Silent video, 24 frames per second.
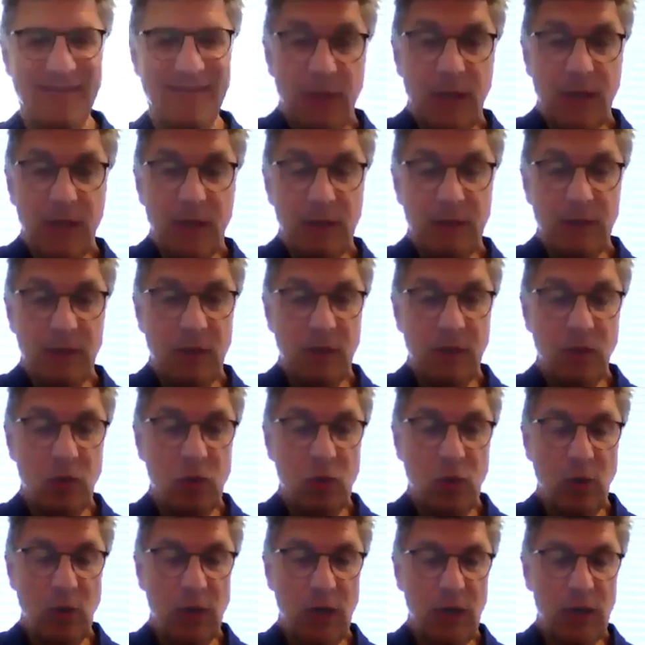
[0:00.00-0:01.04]
thing
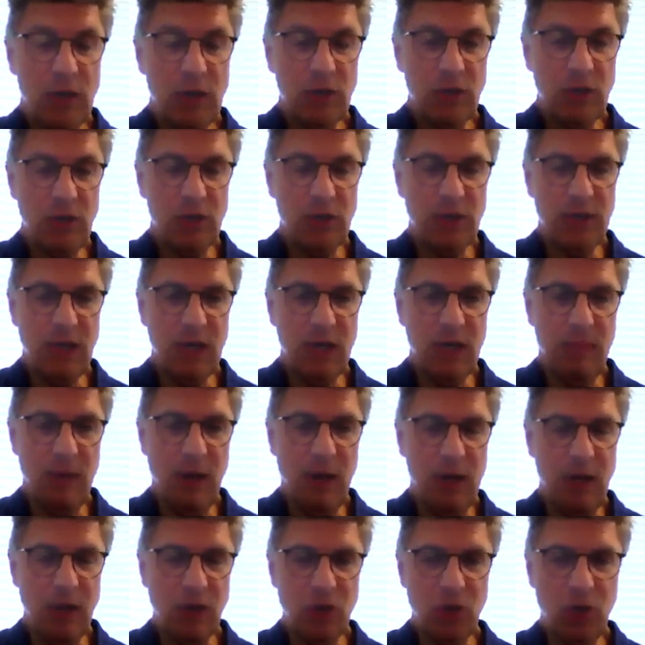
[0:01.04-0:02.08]
to understand
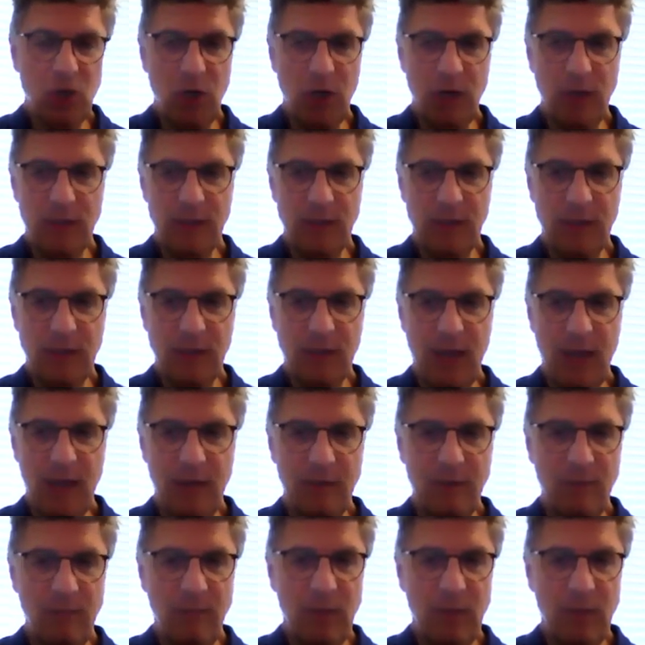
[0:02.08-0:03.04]
about insurance is that